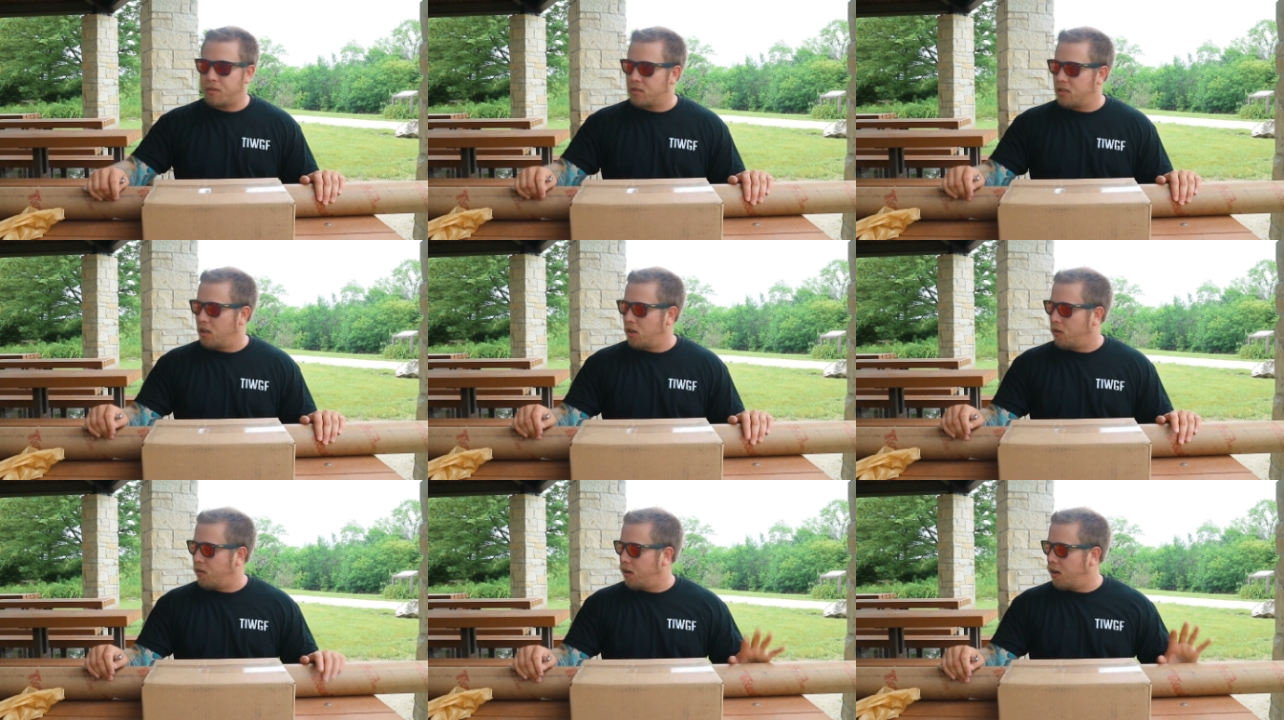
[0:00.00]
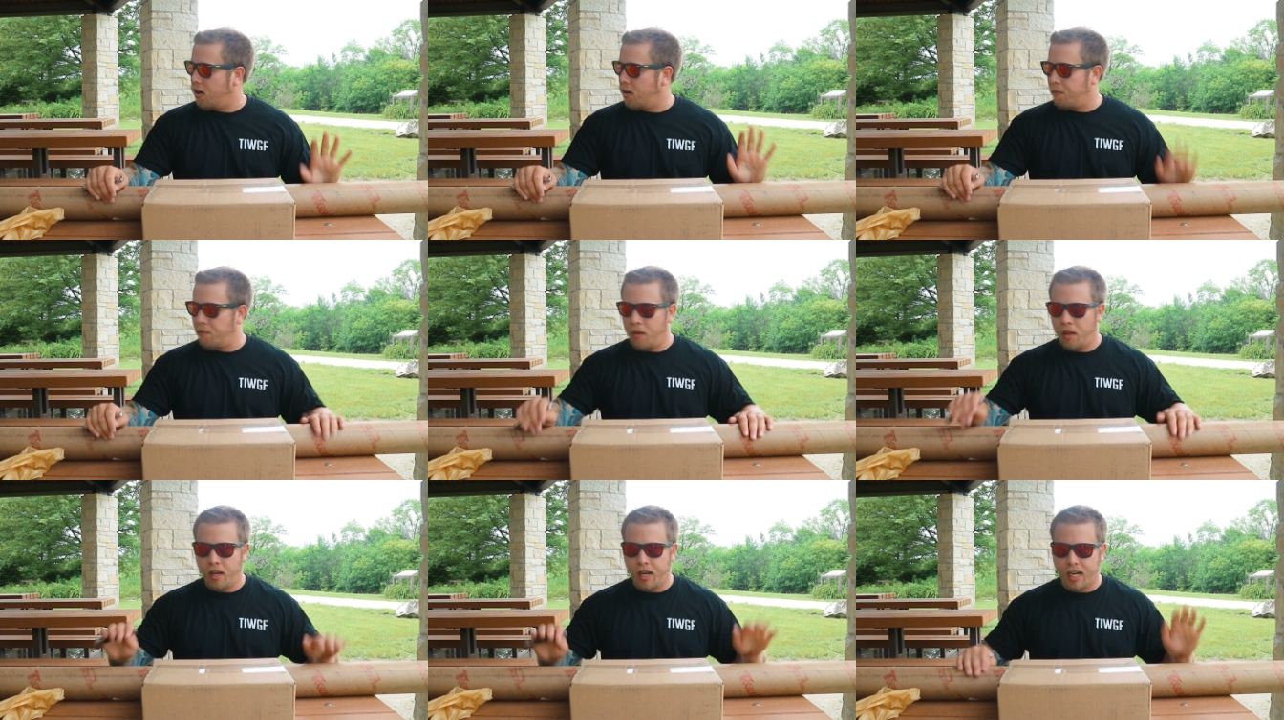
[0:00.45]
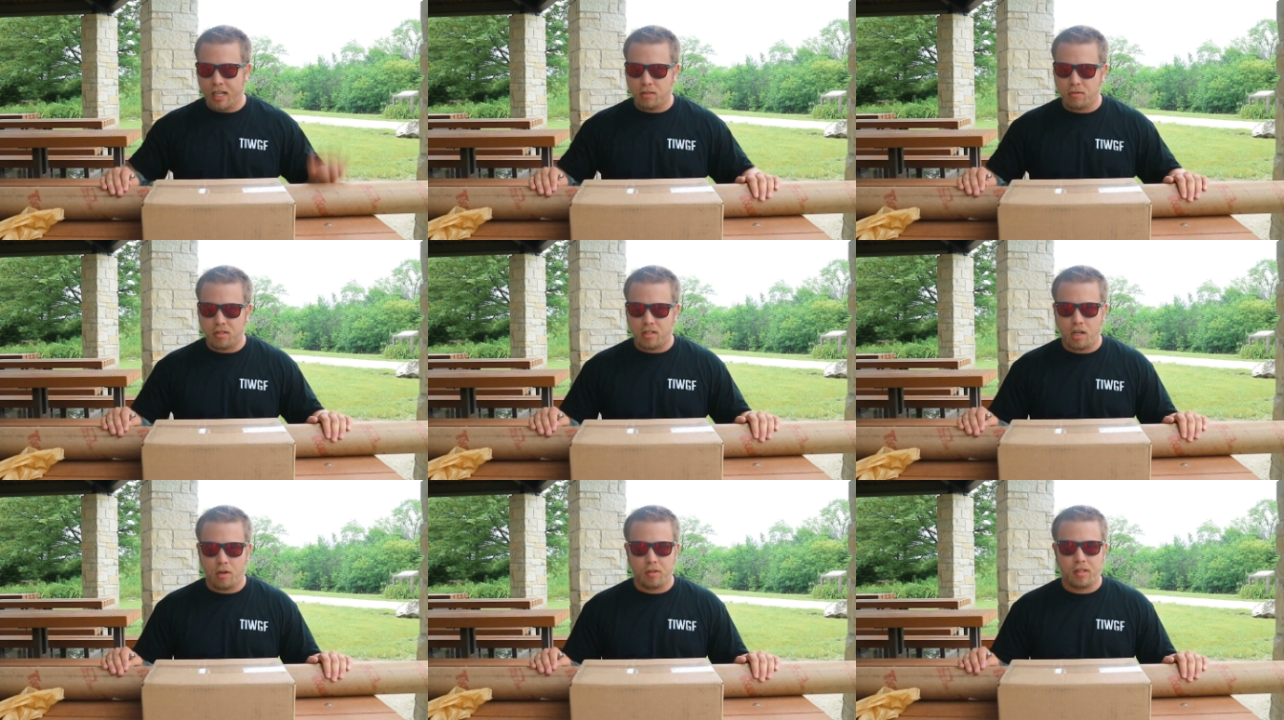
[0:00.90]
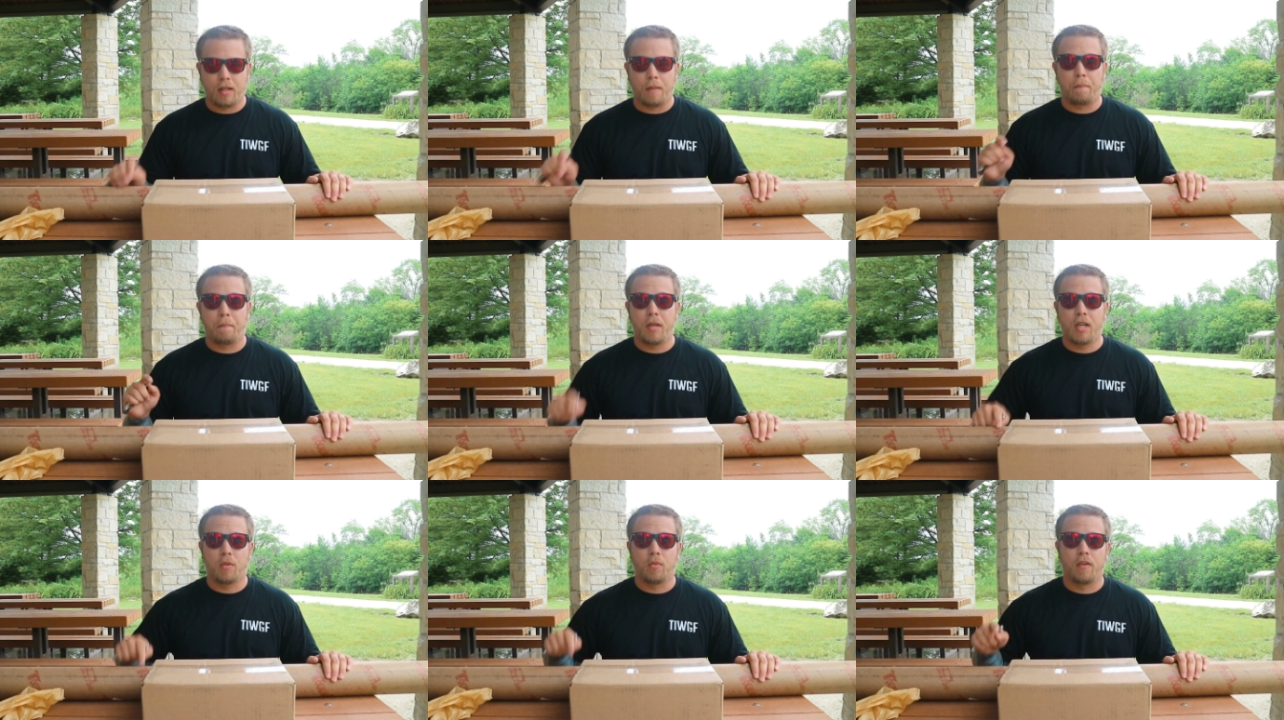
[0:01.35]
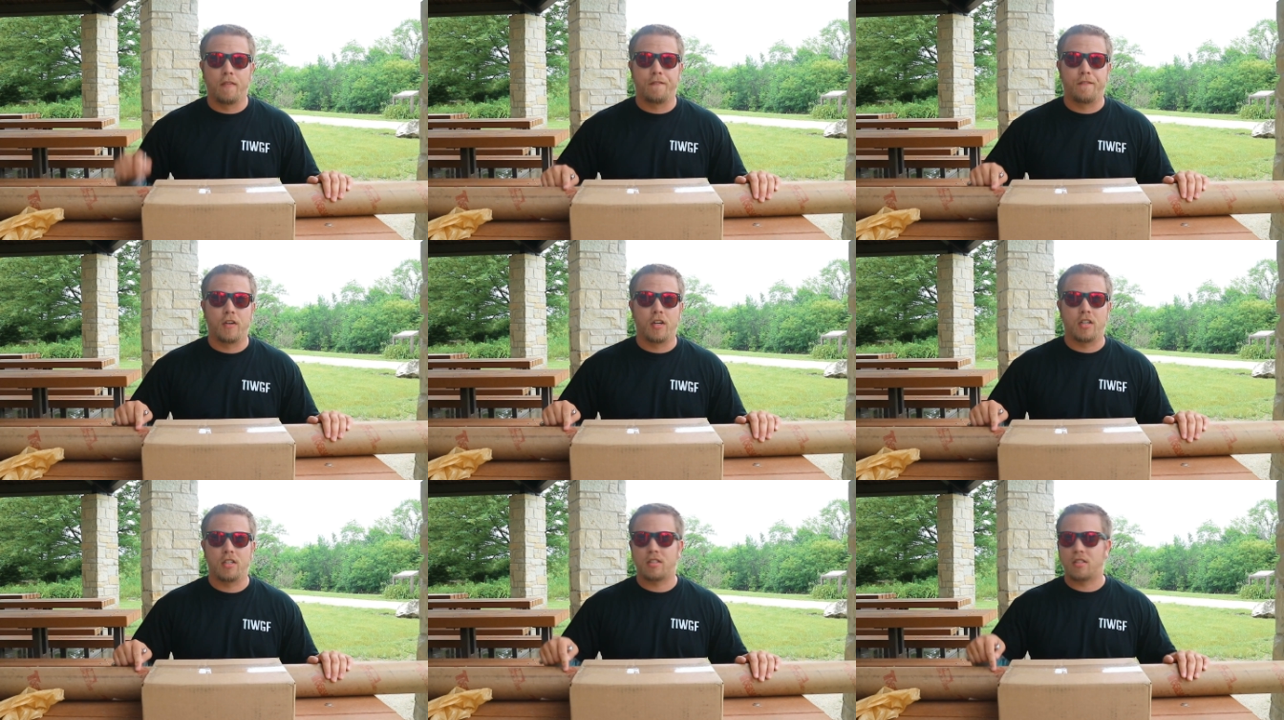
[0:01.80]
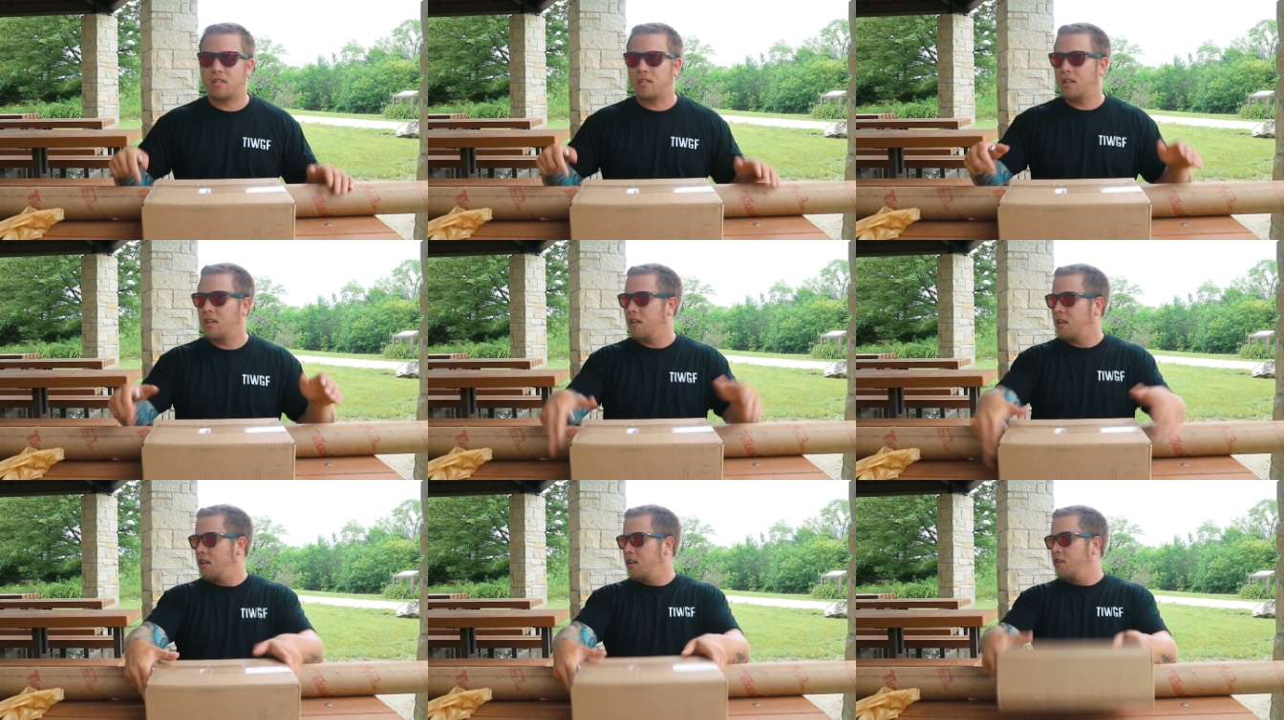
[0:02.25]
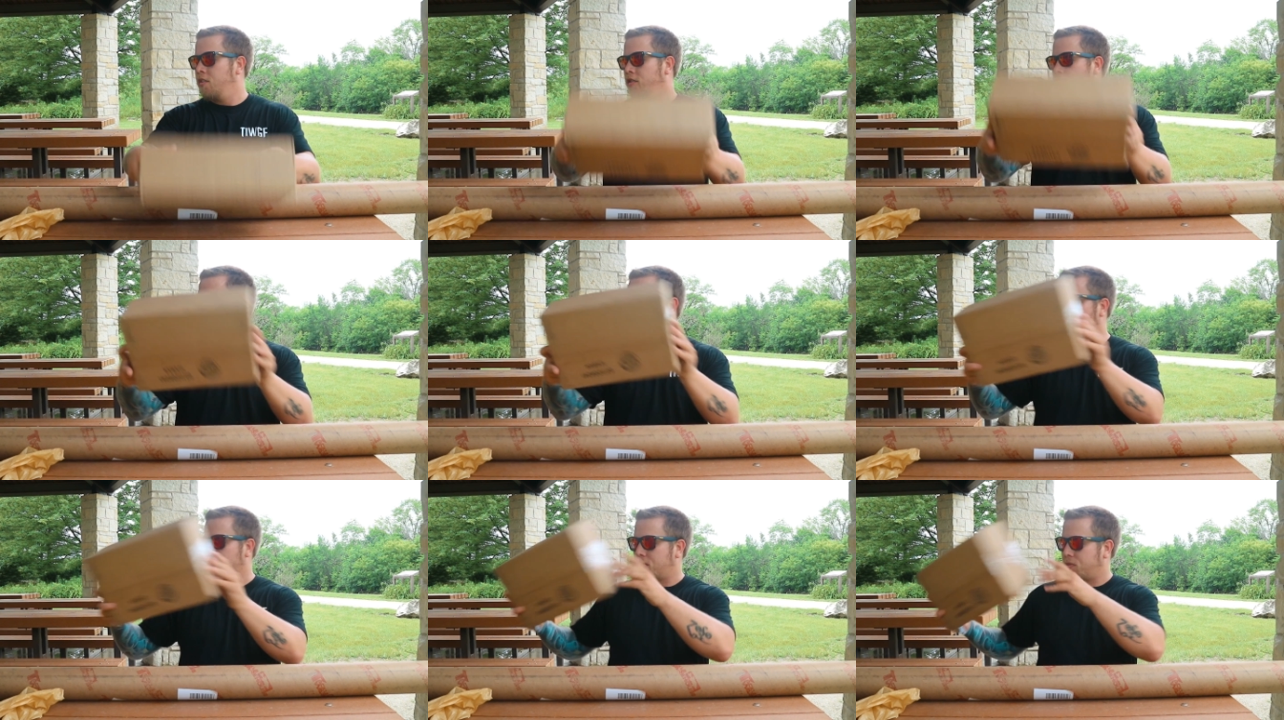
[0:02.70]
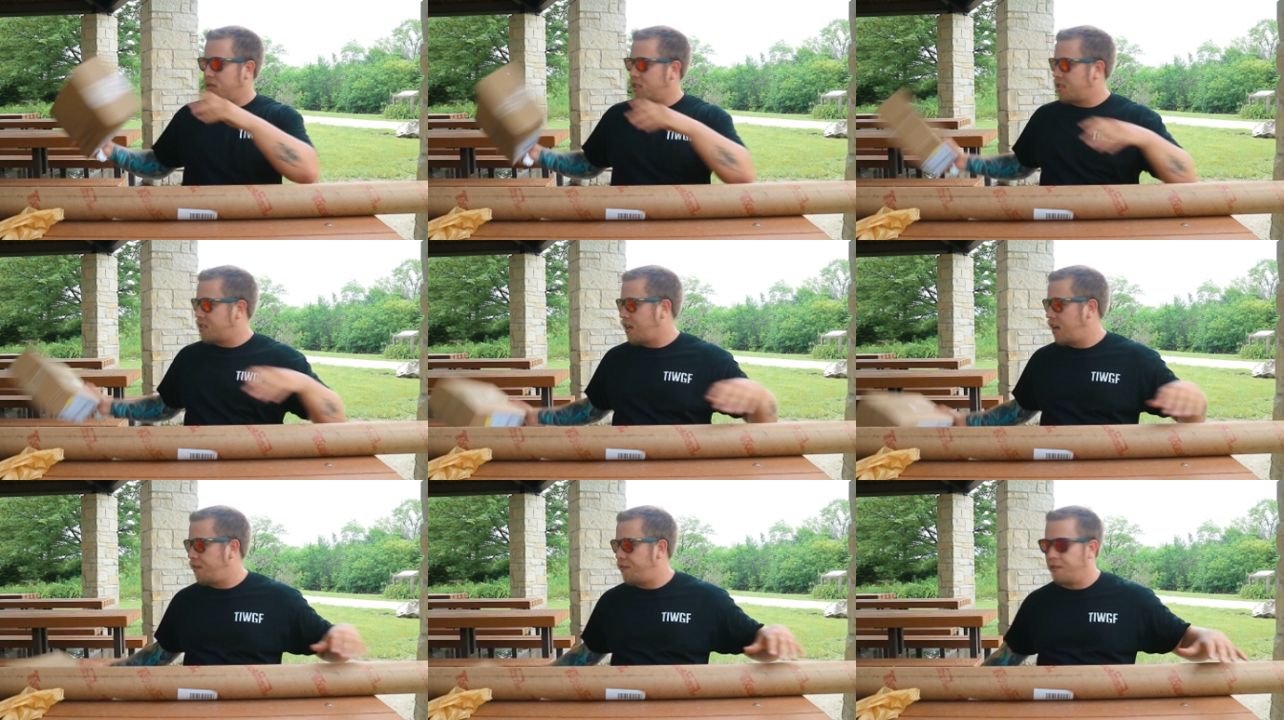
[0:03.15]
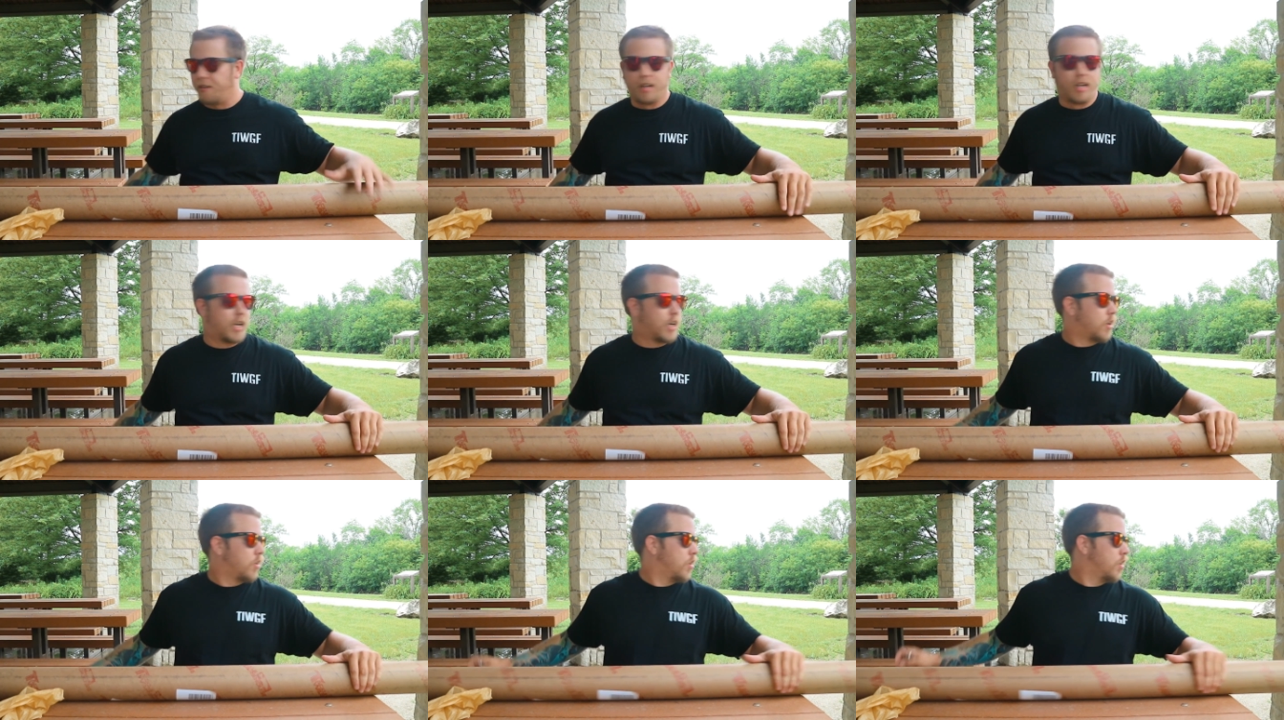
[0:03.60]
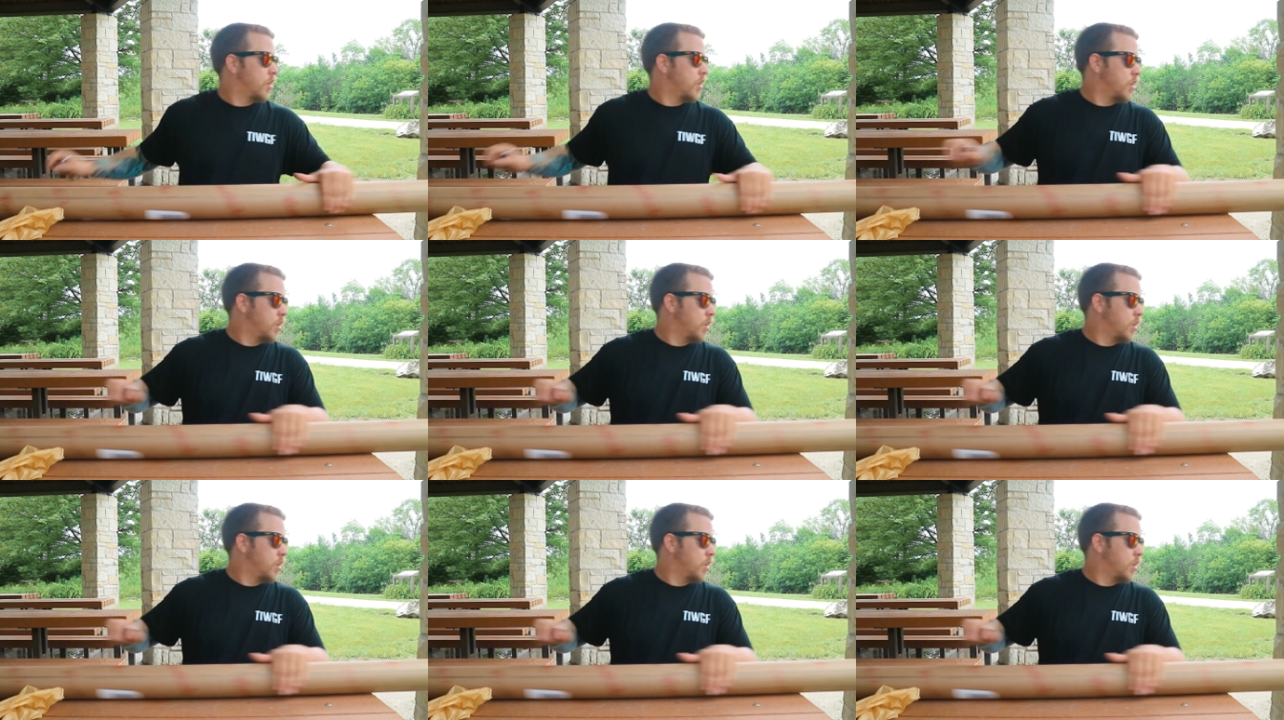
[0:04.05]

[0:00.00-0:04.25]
So I guess we'll start with the big one first. Put this one aside for now